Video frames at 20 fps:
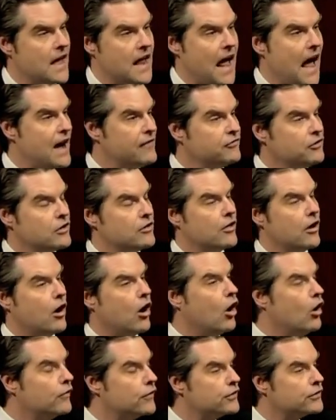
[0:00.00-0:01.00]
And after
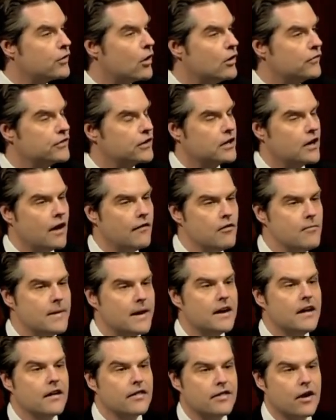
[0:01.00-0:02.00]
the overthrow of the
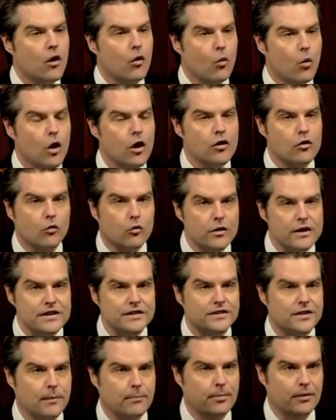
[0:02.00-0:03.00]
government, there weren't
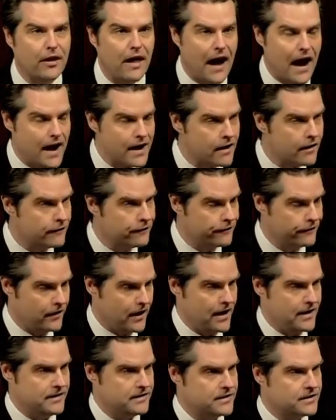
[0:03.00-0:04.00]
resupply
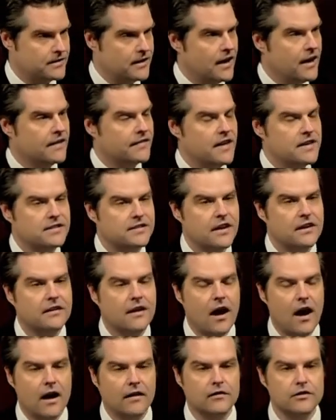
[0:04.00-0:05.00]
flights. They
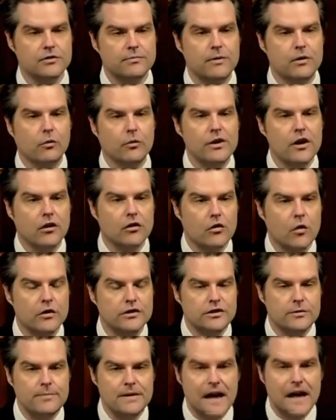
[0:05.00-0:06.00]
said, Congressman, we are
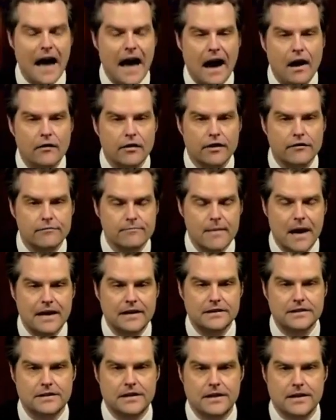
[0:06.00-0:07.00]
going to be out of
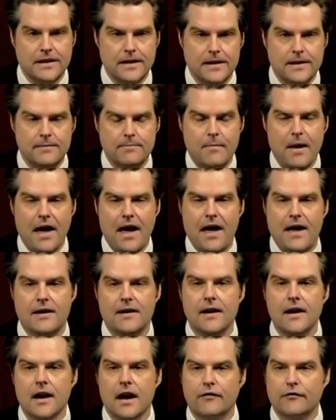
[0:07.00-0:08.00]
medicine in
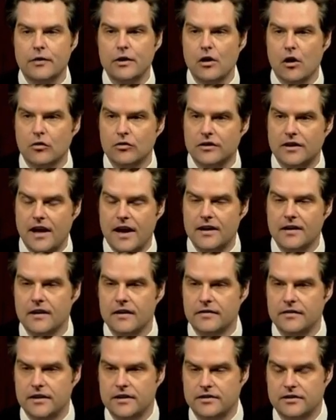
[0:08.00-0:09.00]
May if we don't get
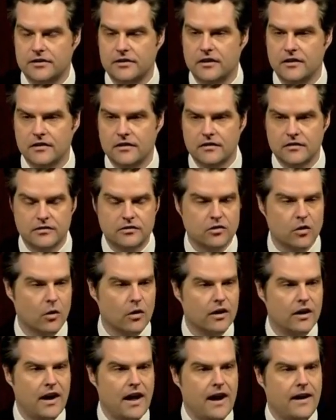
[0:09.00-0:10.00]
this
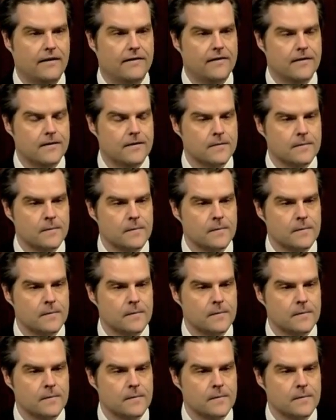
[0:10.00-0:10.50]
sorted out.